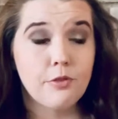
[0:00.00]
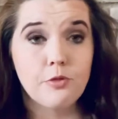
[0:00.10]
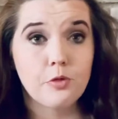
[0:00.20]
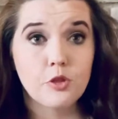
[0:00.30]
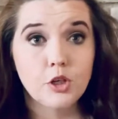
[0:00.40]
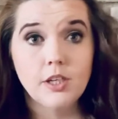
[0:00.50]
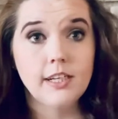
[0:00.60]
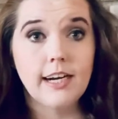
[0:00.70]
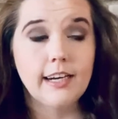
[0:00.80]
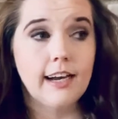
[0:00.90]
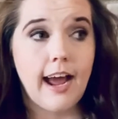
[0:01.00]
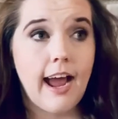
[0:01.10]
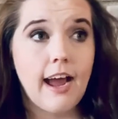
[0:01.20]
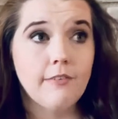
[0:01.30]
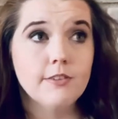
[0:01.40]
39 and a
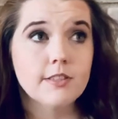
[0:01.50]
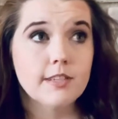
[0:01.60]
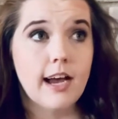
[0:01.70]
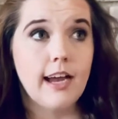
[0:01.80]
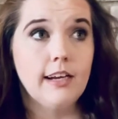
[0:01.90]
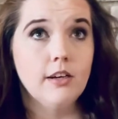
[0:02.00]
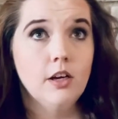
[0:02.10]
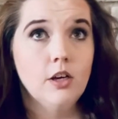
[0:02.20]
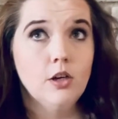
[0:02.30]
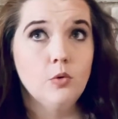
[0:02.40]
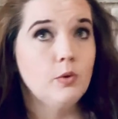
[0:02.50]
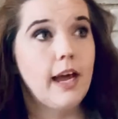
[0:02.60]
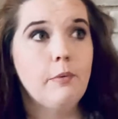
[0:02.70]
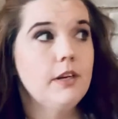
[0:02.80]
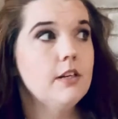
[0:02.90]
half decide, well,
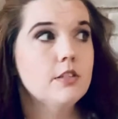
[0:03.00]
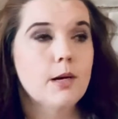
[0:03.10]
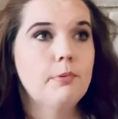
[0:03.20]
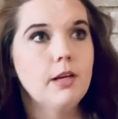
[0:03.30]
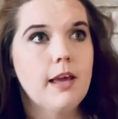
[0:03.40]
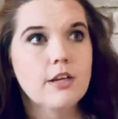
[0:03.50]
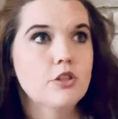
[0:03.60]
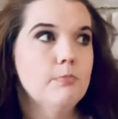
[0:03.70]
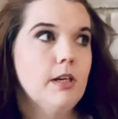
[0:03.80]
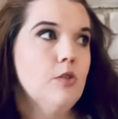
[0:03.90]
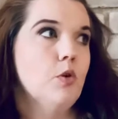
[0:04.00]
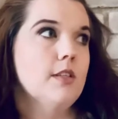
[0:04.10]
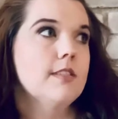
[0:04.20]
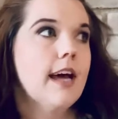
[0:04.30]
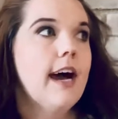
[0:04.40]
now we need to start putting extra money towards
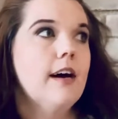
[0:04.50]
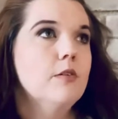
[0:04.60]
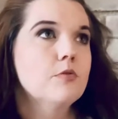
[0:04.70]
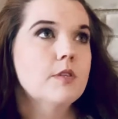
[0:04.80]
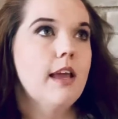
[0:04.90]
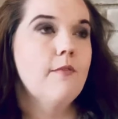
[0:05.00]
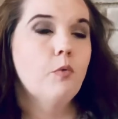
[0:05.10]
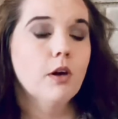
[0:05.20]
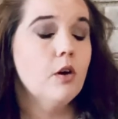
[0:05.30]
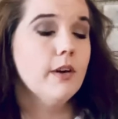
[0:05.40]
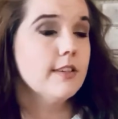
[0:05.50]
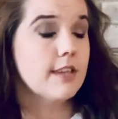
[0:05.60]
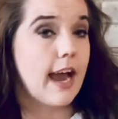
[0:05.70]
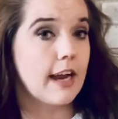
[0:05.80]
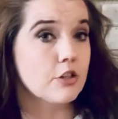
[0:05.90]
the house. If we're going
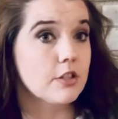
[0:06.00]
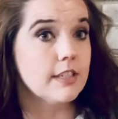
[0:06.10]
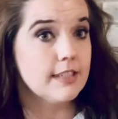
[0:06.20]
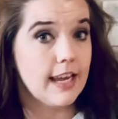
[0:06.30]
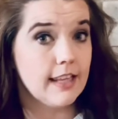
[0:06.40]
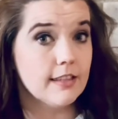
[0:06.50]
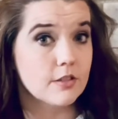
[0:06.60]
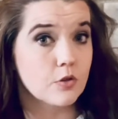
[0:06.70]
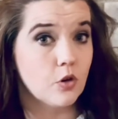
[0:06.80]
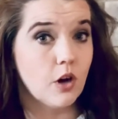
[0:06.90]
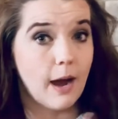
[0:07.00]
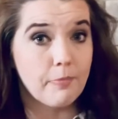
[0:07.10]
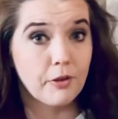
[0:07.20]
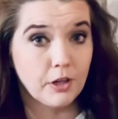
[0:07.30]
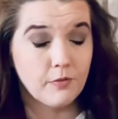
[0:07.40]
to actually attain this goal, I'm
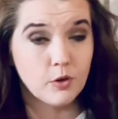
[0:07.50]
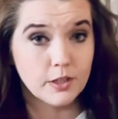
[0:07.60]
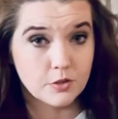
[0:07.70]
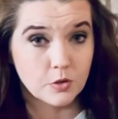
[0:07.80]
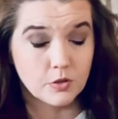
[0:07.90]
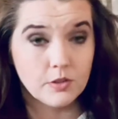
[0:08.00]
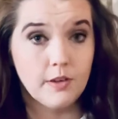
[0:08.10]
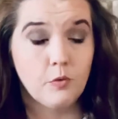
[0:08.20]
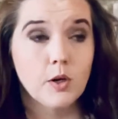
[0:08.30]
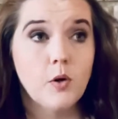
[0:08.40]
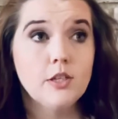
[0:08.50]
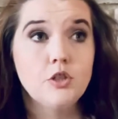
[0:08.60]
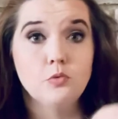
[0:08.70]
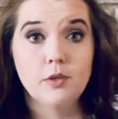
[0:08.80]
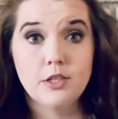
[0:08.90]
34 years old. If we're going to
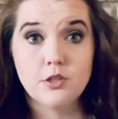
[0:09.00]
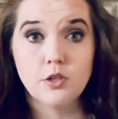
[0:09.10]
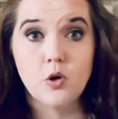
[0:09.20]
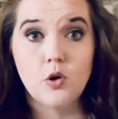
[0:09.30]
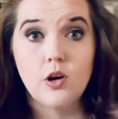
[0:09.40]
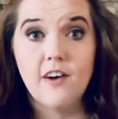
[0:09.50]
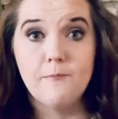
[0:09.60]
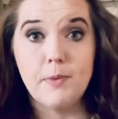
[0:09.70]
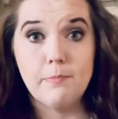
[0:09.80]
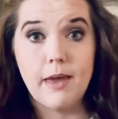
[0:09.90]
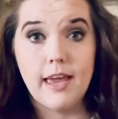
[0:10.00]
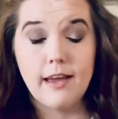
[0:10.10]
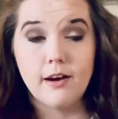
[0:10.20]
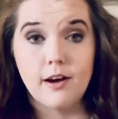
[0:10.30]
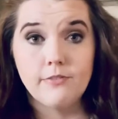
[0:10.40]
reach the goal of me paying
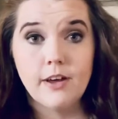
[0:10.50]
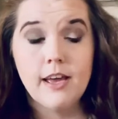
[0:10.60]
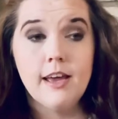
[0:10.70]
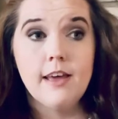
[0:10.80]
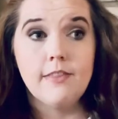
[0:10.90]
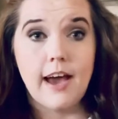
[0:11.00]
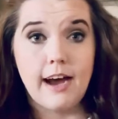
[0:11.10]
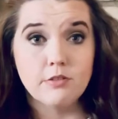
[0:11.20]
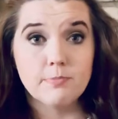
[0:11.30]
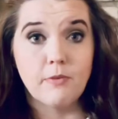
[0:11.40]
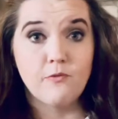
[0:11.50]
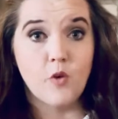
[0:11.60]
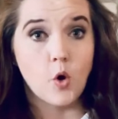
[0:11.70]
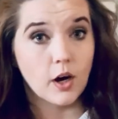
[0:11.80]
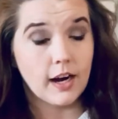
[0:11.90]
off the house
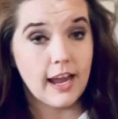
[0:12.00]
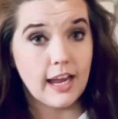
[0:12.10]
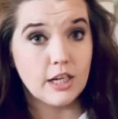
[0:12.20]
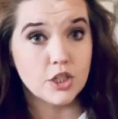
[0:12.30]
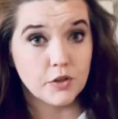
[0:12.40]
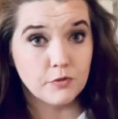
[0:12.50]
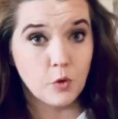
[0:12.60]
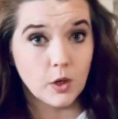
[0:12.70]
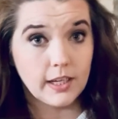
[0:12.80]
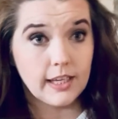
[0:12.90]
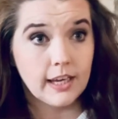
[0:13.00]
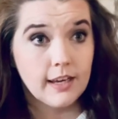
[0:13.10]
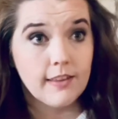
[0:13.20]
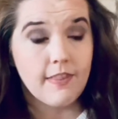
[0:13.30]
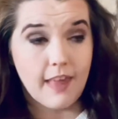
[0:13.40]
before age 40,
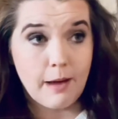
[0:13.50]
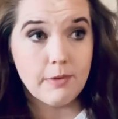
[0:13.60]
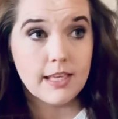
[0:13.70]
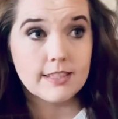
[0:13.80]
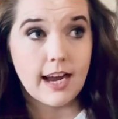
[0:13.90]
that means I